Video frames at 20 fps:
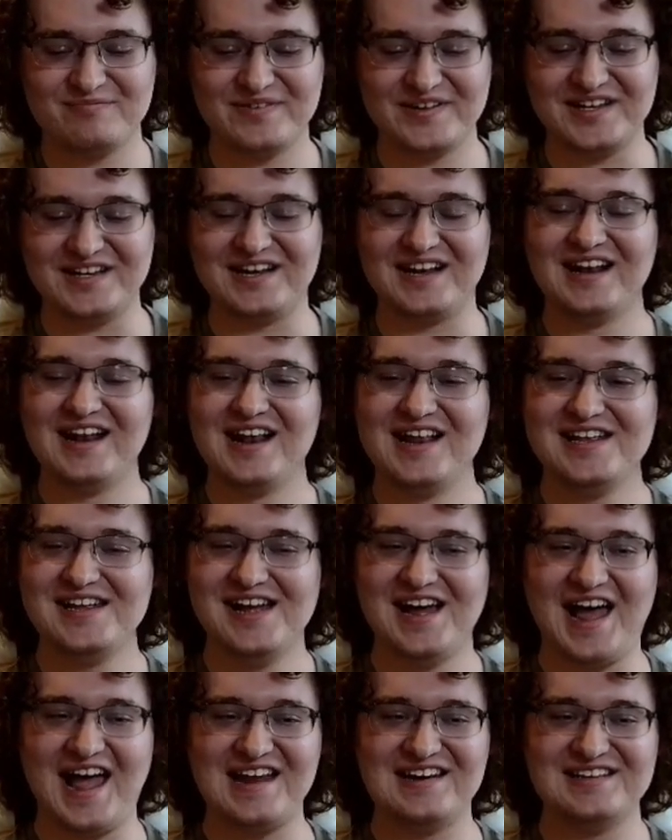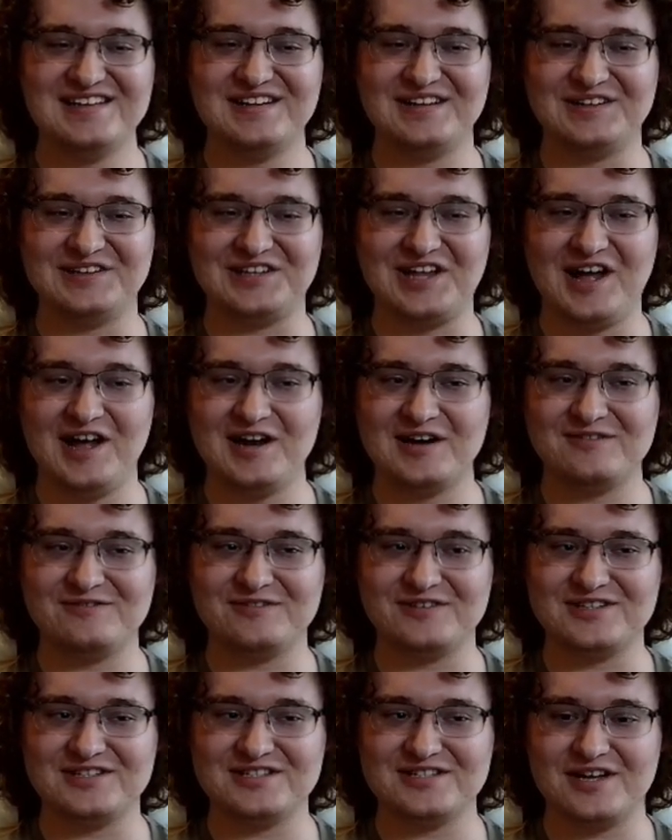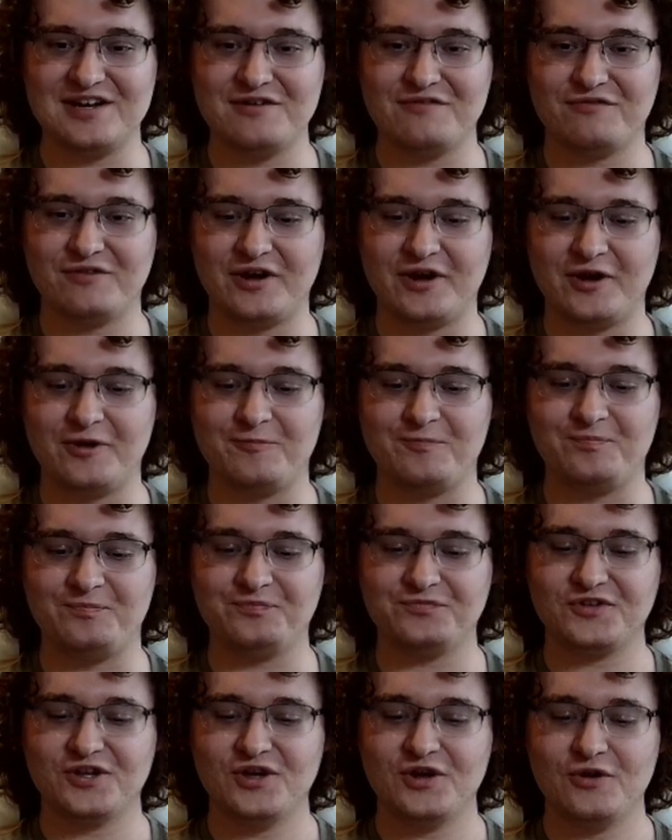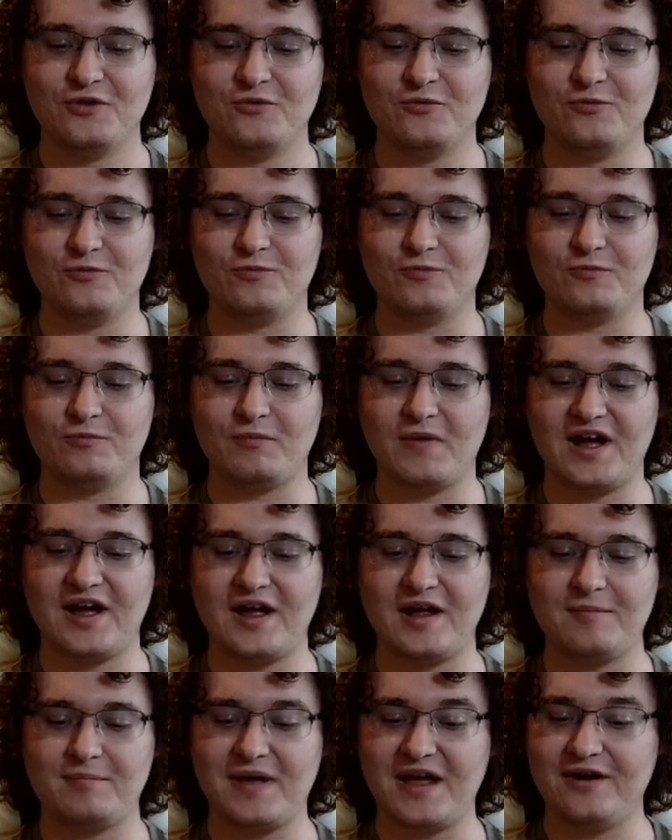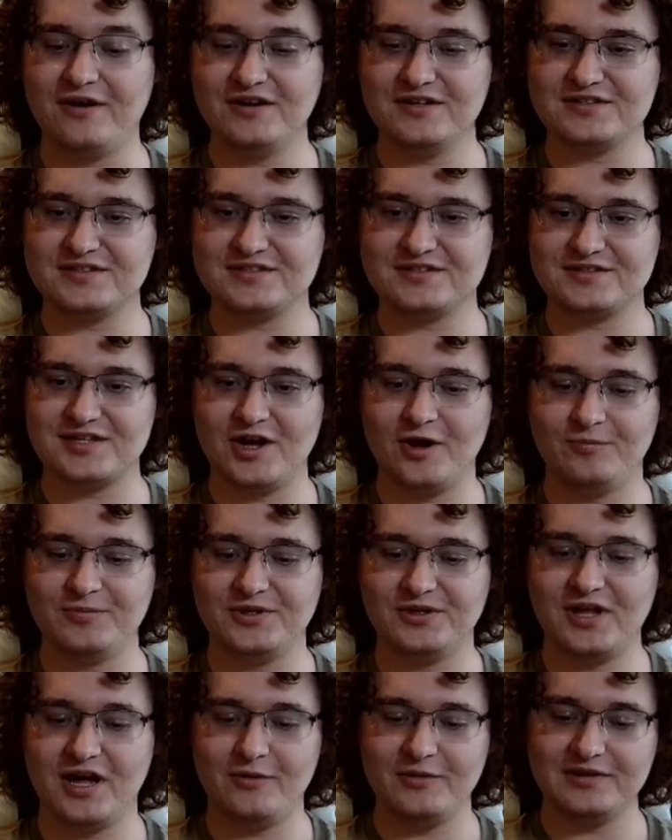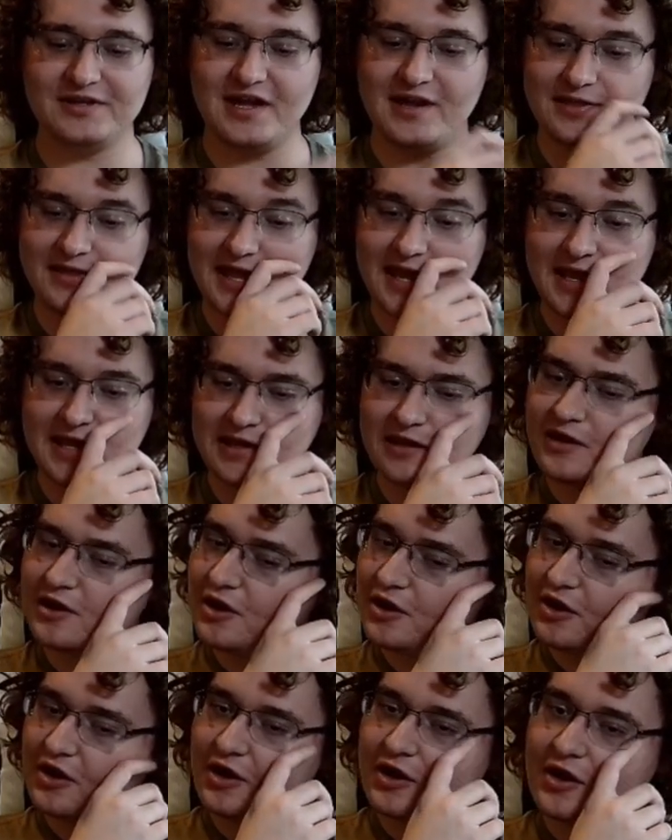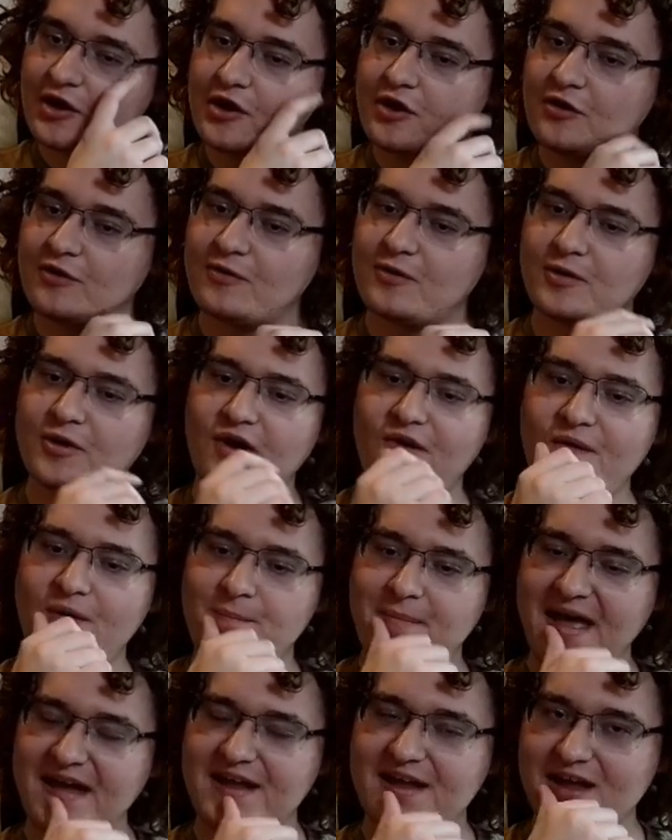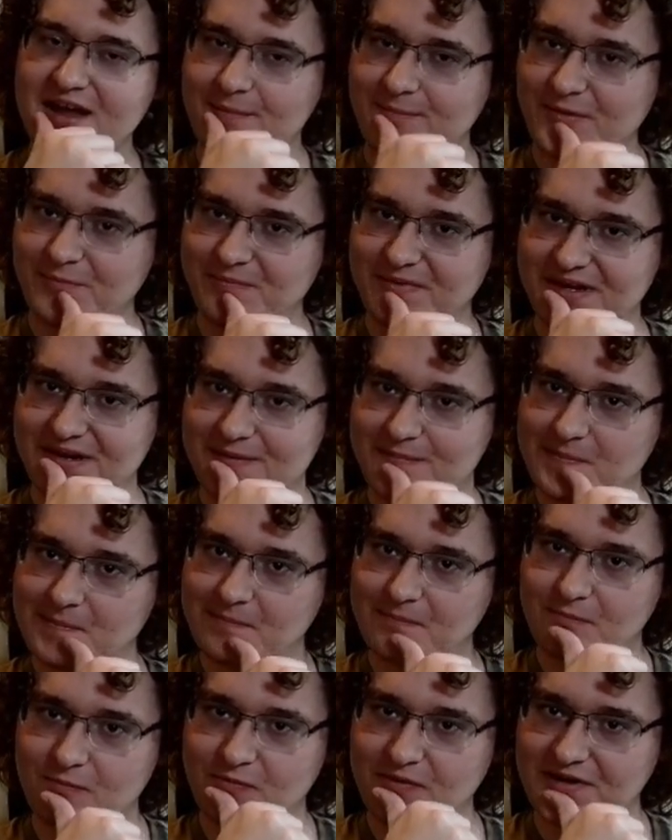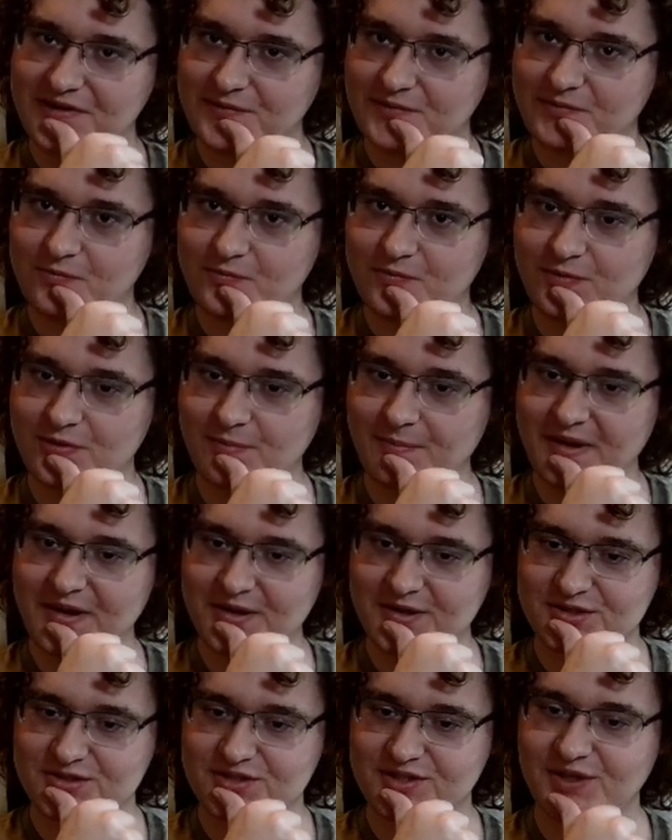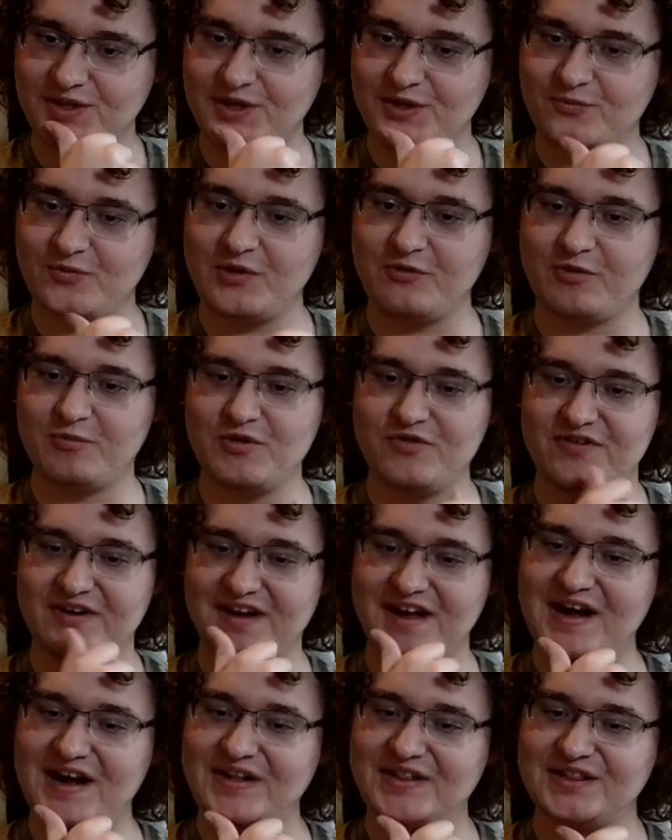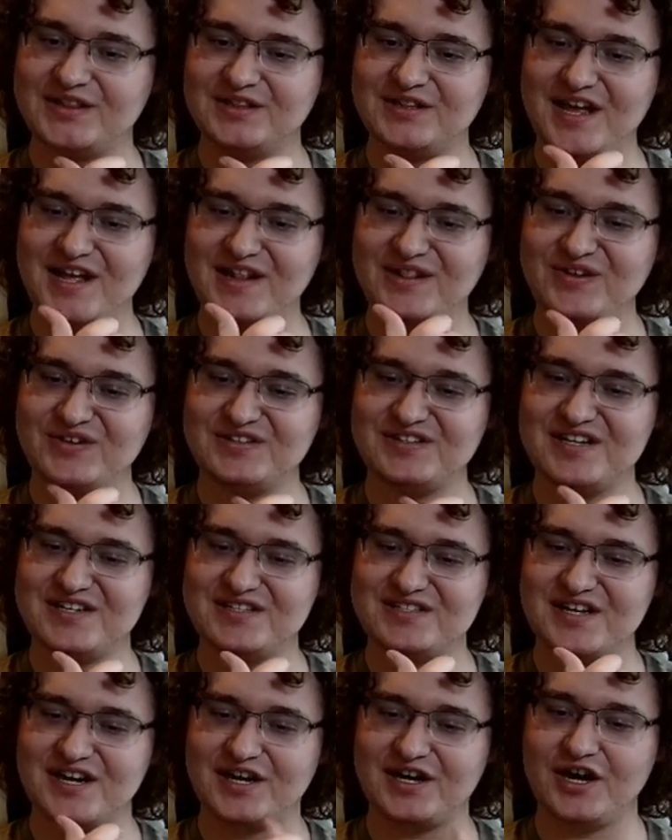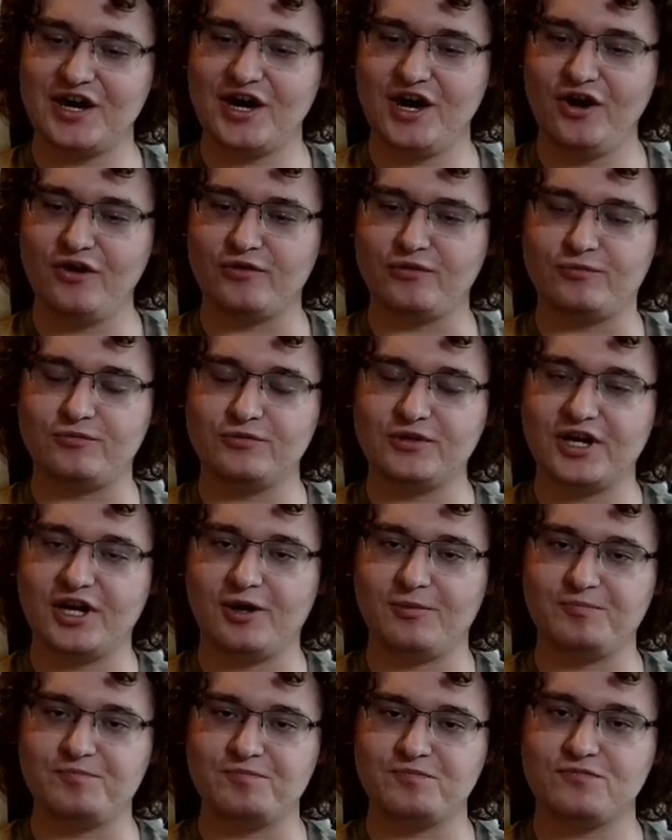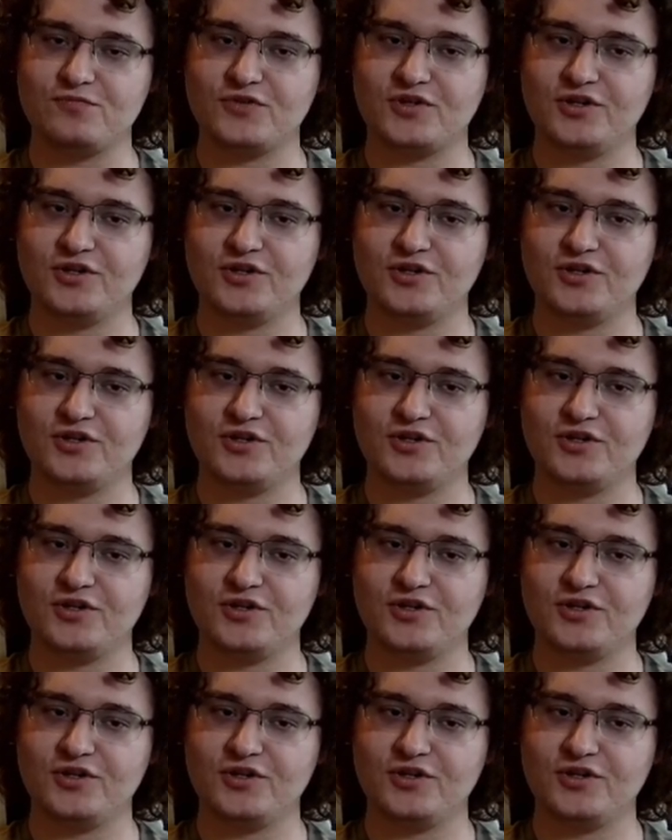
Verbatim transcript: but yeah, I did a lot of the stuff. Um, my parents helped a lot with that. They backing up a bit when the parents learned we were moving out, they looked at us like, "Oh, um,